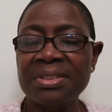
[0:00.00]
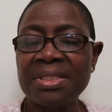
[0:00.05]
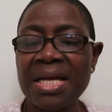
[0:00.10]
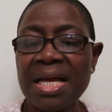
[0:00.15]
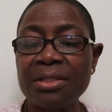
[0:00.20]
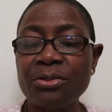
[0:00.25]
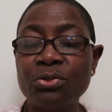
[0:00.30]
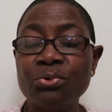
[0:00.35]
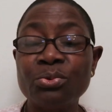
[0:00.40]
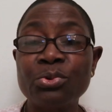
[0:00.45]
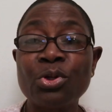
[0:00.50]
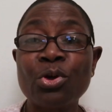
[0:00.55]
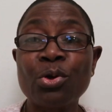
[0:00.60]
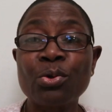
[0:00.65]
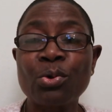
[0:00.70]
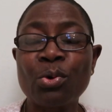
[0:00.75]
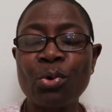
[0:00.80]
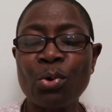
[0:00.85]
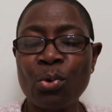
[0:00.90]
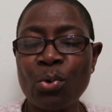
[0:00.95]
that do
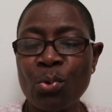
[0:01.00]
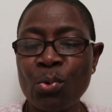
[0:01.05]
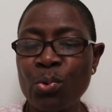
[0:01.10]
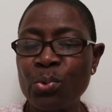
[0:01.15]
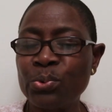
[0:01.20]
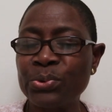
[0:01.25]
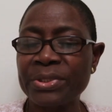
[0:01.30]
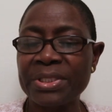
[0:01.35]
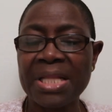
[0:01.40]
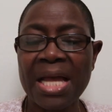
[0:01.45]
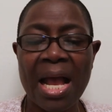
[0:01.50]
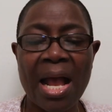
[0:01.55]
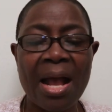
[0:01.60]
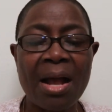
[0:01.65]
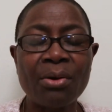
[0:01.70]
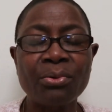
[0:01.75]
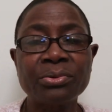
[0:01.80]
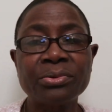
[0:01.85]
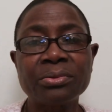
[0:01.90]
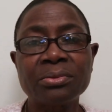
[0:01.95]
not close
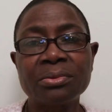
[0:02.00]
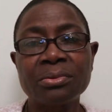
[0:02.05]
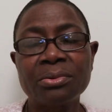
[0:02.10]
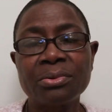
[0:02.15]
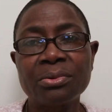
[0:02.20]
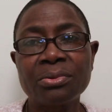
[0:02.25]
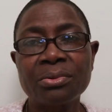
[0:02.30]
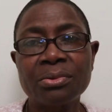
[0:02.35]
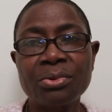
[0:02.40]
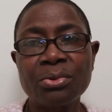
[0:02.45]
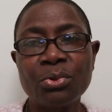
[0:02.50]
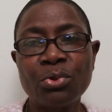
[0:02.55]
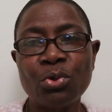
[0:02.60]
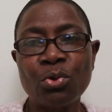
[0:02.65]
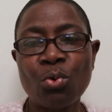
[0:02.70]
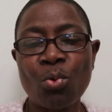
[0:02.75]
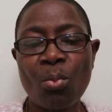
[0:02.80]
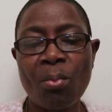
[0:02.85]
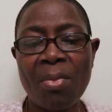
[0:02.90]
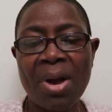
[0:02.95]
down
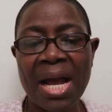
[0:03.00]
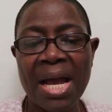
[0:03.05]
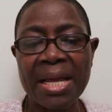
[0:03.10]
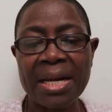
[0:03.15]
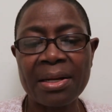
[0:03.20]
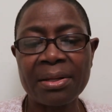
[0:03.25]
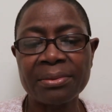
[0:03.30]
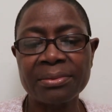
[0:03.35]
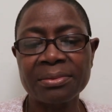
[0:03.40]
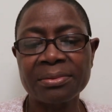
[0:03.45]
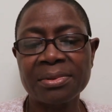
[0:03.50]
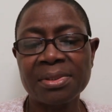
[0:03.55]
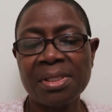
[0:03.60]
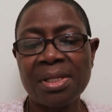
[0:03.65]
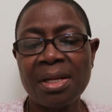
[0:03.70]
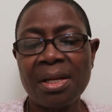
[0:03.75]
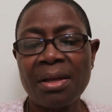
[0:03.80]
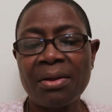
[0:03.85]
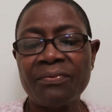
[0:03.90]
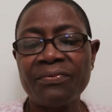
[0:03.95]
no matter
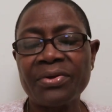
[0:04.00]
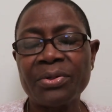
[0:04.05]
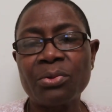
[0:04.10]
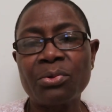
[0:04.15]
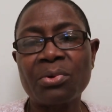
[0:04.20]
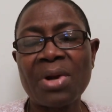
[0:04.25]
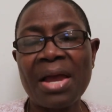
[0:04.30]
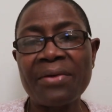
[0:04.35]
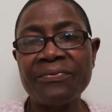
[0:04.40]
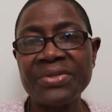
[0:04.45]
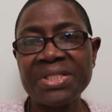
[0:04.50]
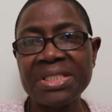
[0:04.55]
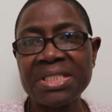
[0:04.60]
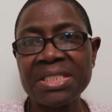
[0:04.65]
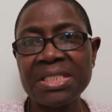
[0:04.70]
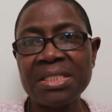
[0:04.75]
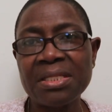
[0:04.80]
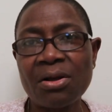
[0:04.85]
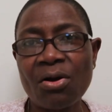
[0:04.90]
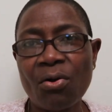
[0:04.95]
the
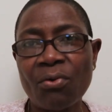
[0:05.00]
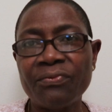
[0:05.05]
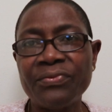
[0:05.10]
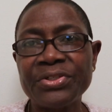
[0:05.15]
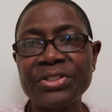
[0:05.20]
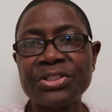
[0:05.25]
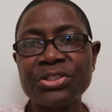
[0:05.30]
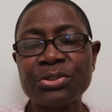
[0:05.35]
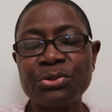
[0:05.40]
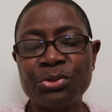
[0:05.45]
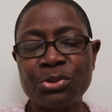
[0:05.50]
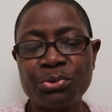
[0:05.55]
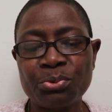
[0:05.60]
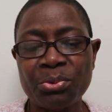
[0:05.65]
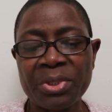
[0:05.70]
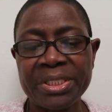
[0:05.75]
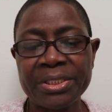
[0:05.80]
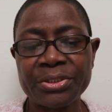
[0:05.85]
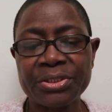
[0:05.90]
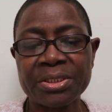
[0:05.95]
gravity of the
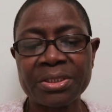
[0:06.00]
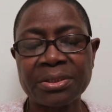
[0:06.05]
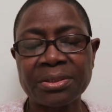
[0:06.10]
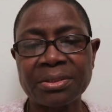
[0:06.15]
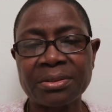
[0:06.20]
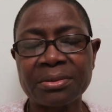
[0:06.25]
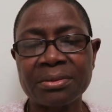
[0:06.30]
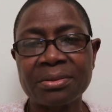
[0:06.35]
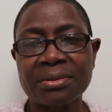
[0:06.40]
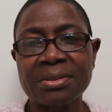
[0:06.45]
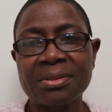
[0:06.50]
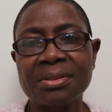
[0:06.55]
situation.